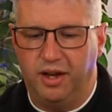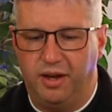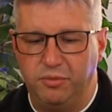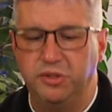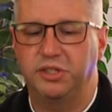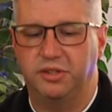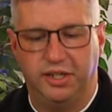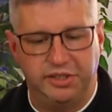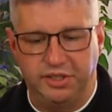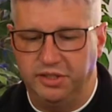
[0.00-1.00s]
music
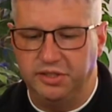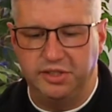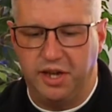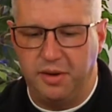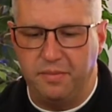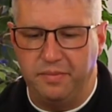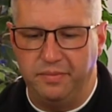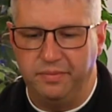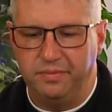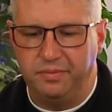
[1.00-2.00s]
lessons,
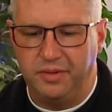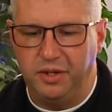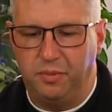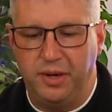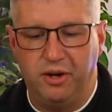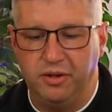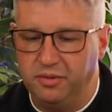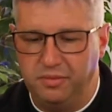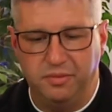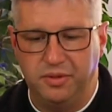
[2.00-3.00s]

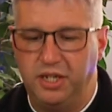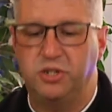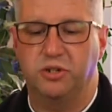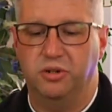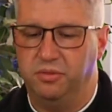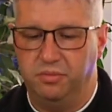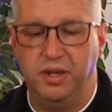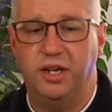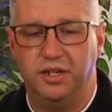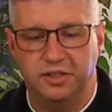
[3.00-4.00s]
parent-teacher
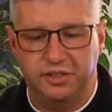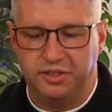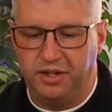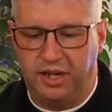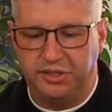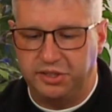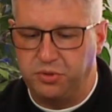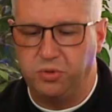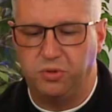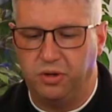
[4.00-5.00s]
meetings at
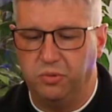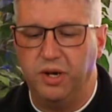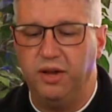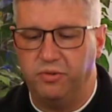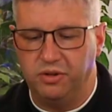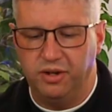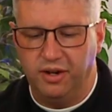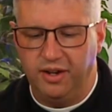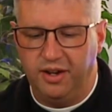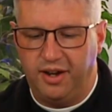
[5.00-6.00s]
school or whatever,
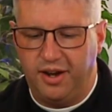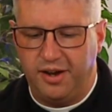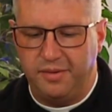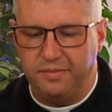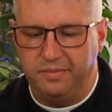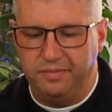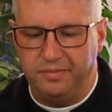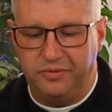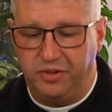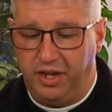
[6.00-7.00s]
and
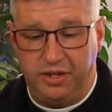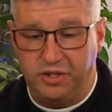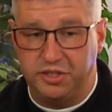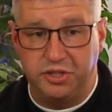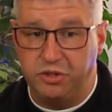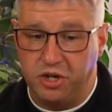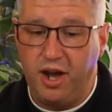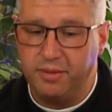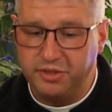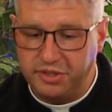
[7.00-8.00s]
just your
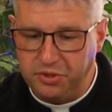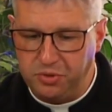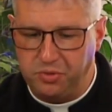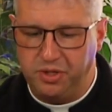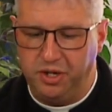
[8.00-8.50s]
jobs too.